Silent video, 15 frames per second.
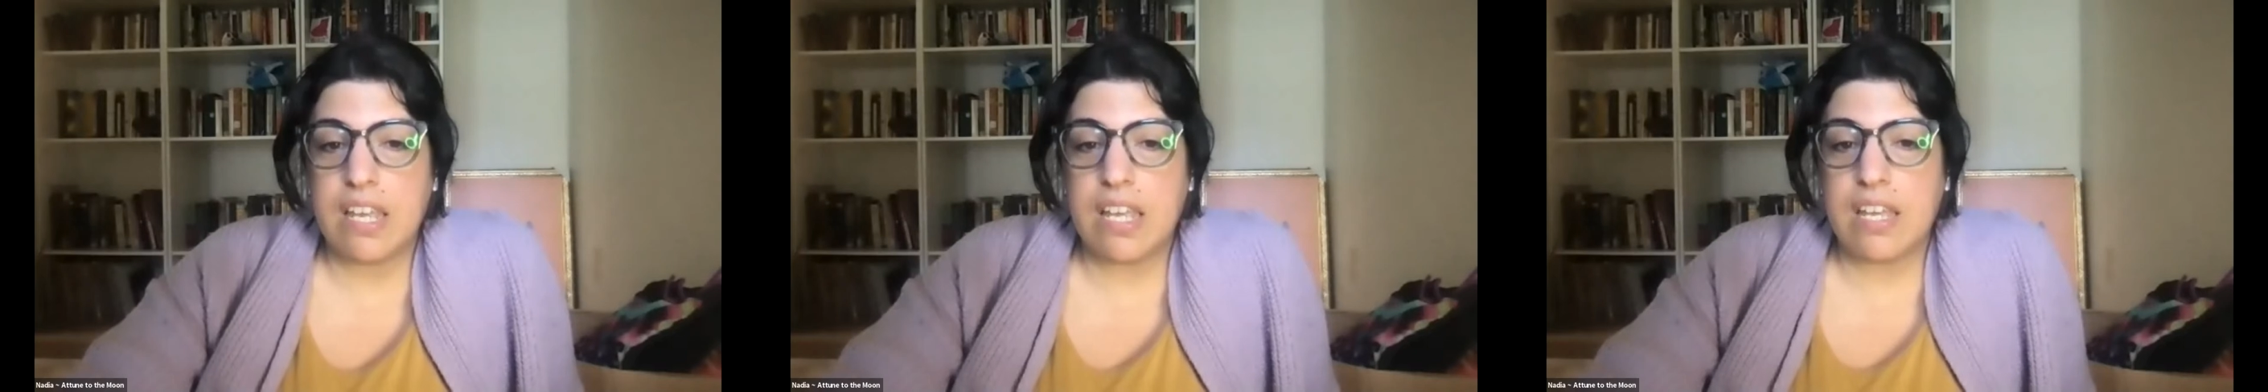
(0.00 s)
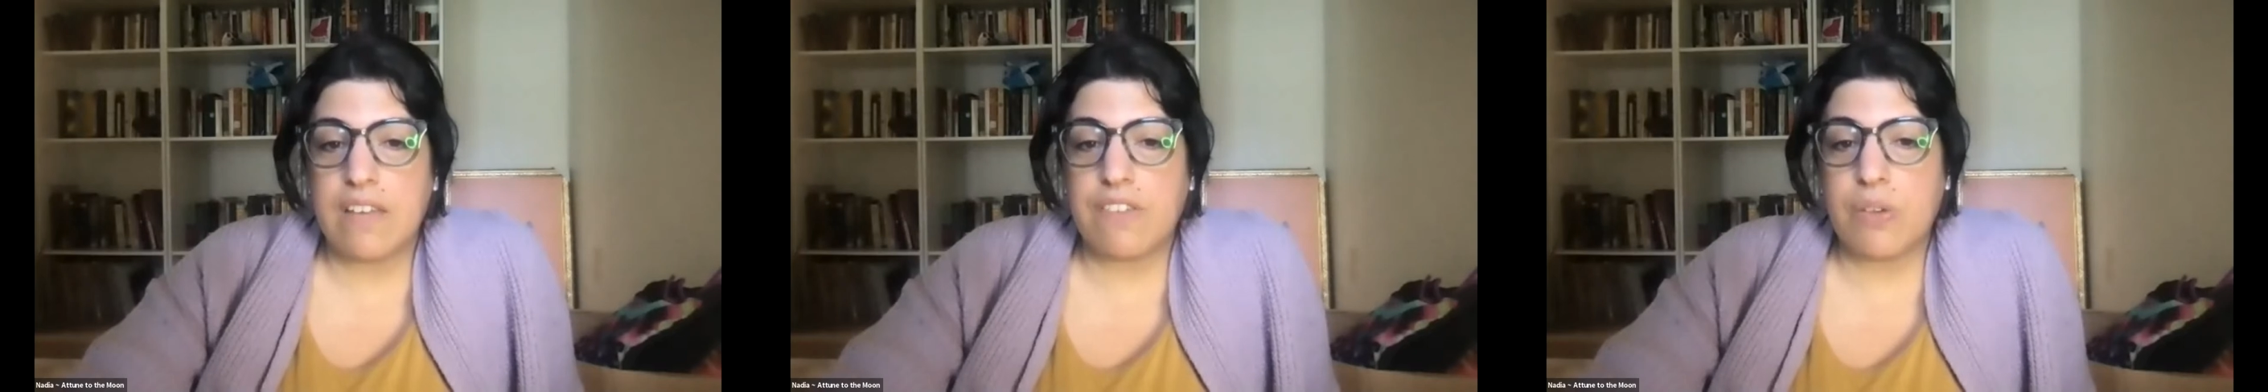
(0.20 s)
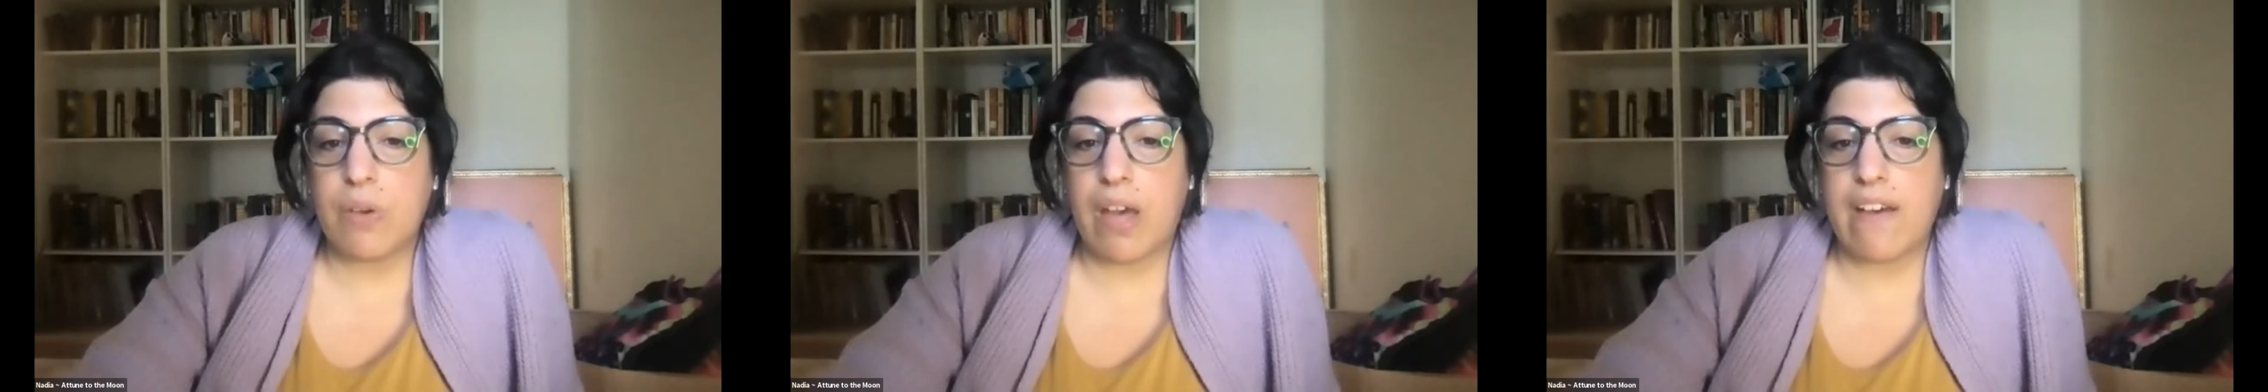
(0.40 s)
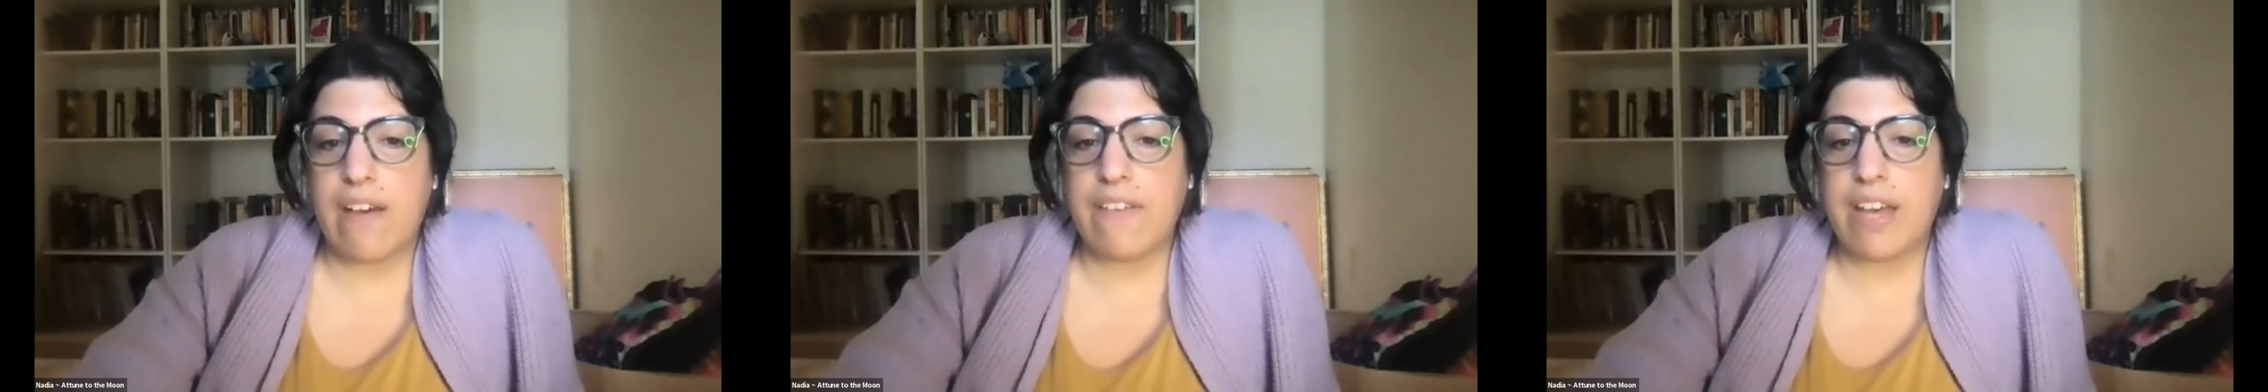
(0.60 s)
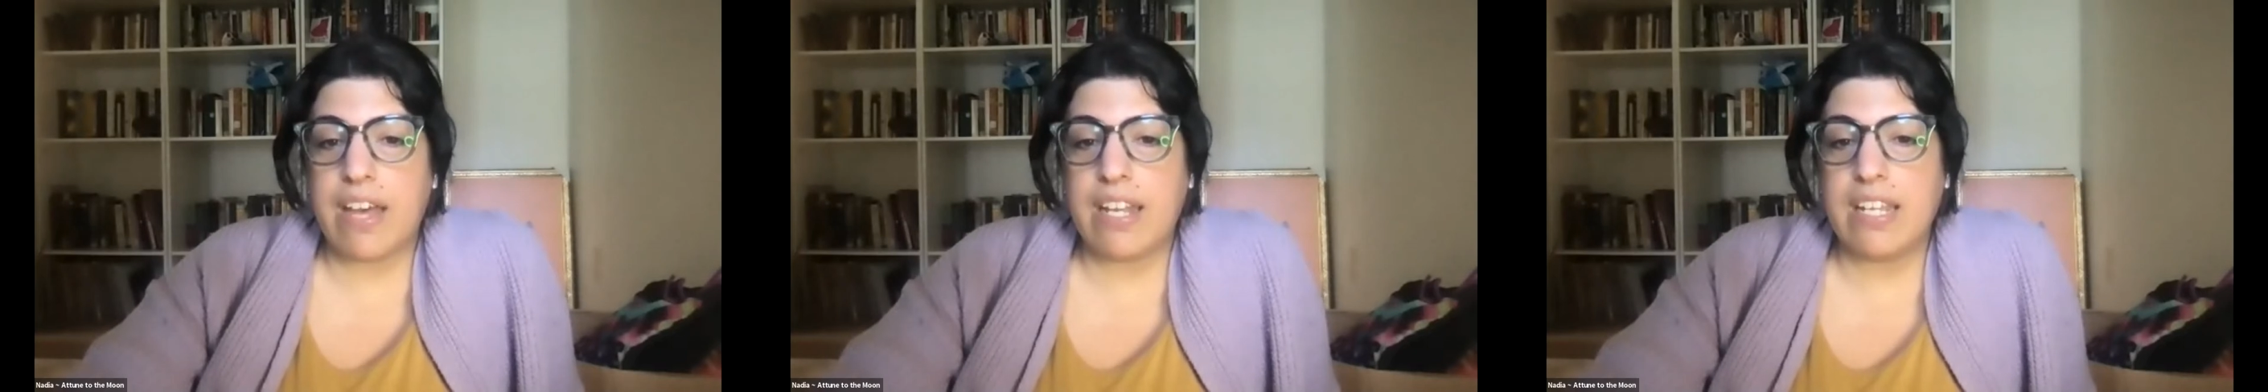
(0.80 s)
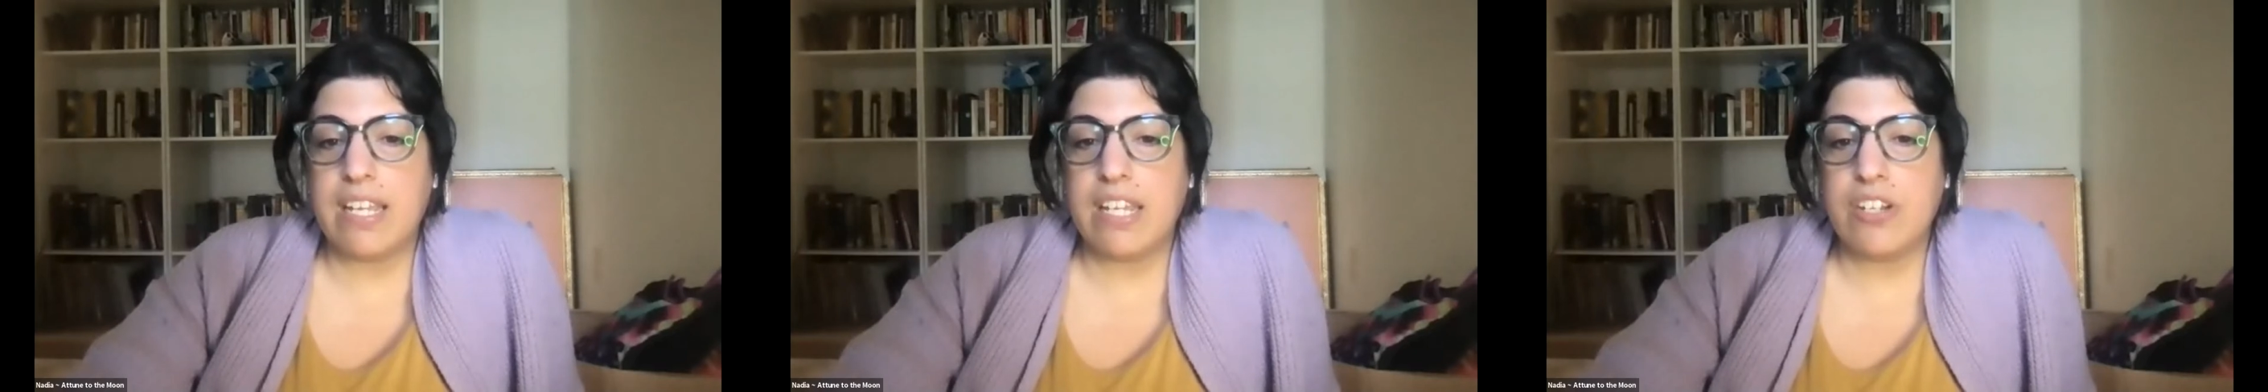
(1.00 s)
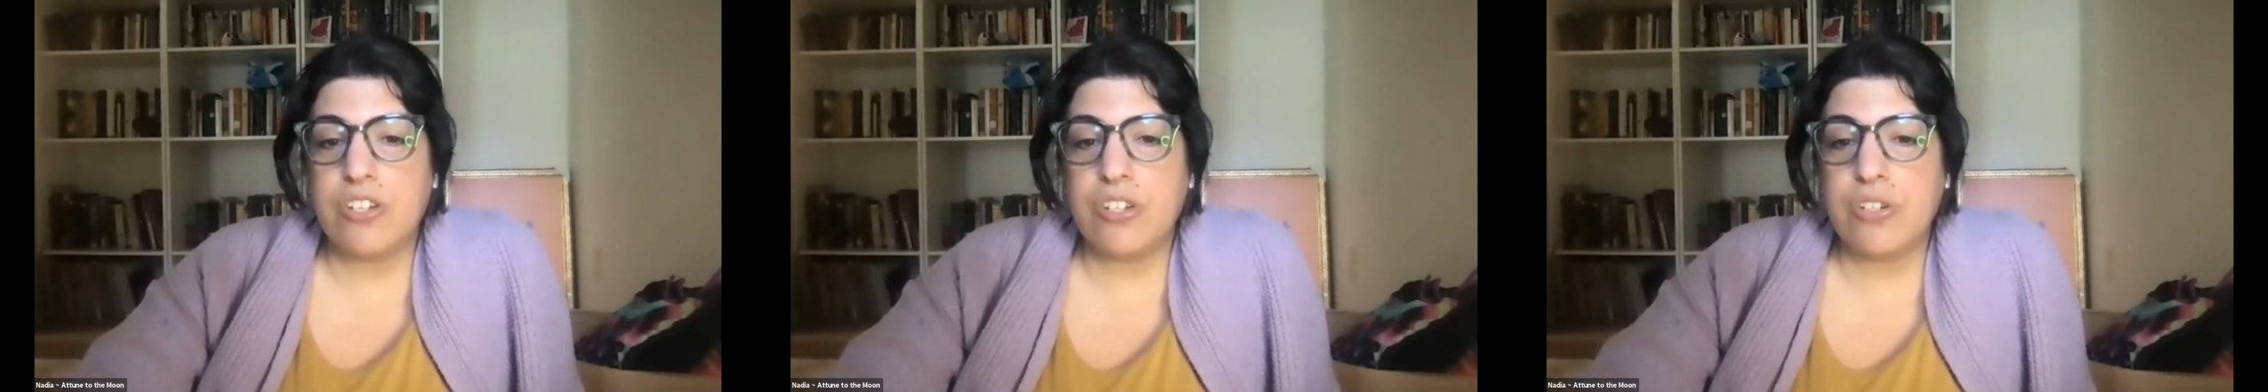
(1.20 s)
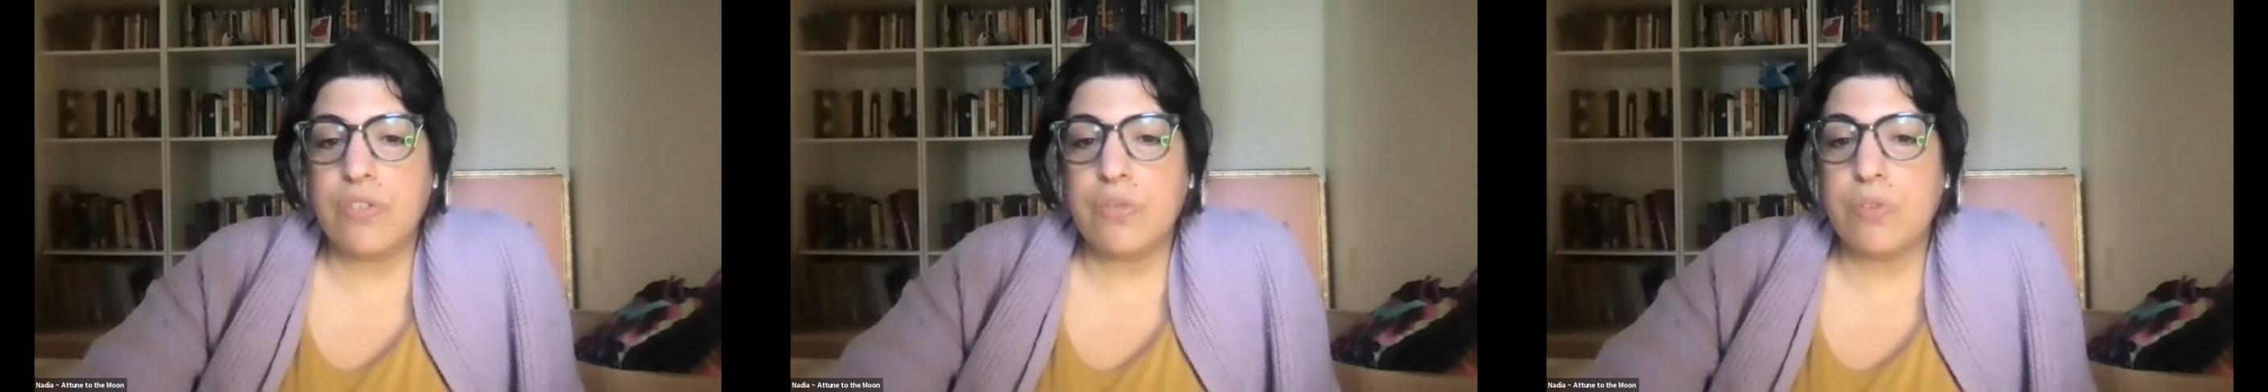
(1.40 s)
If you have had
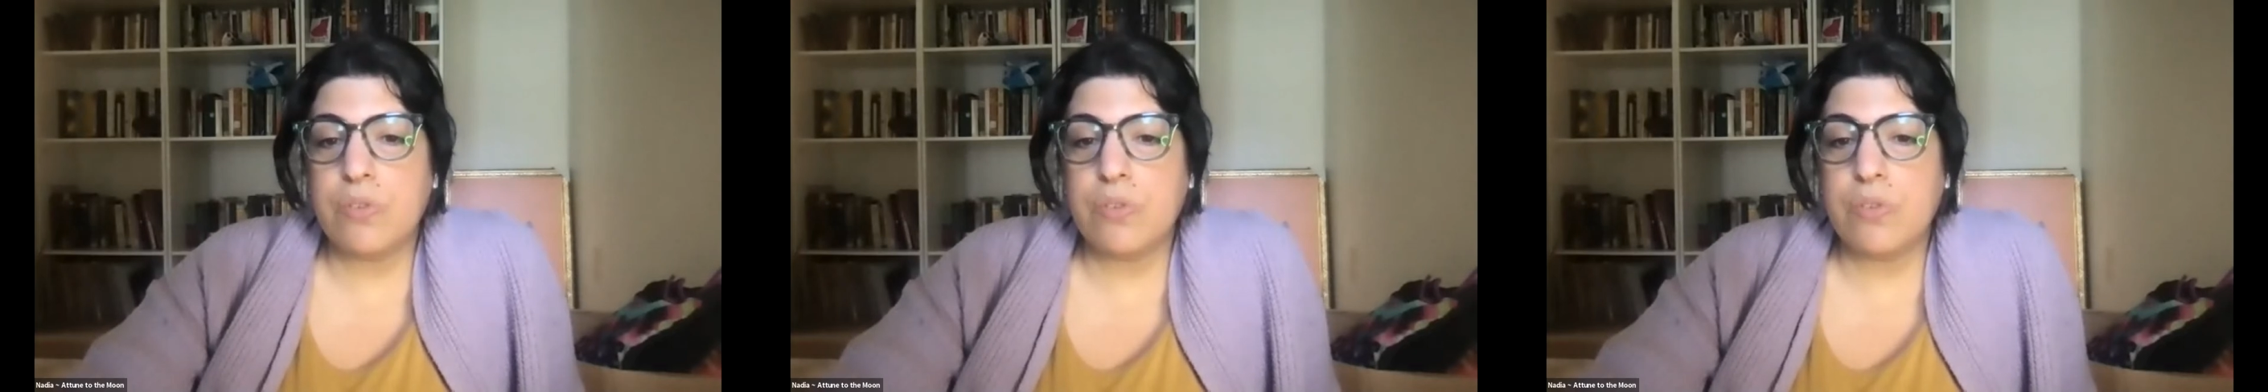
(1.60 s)
issues